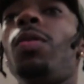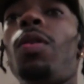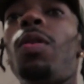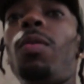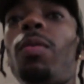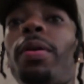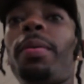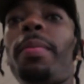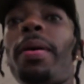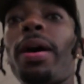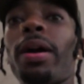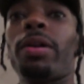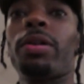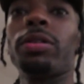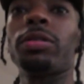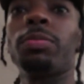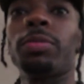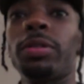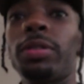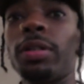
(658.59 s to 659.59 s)
Who don't want to buy
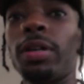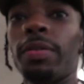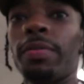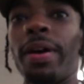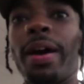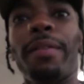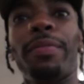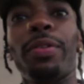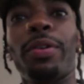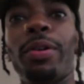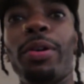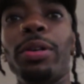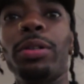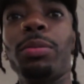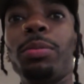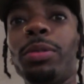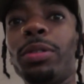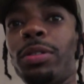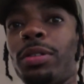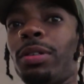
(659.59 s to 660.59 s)
Christmas stuff after
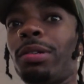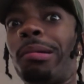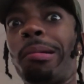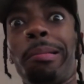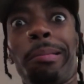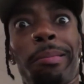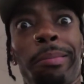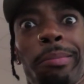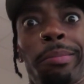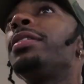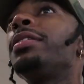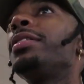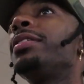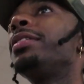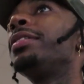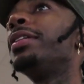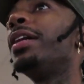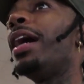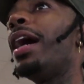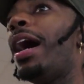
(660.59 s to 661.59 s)
Christmas?
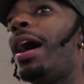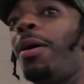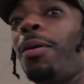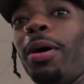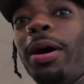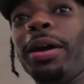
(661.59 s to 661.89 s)
I'll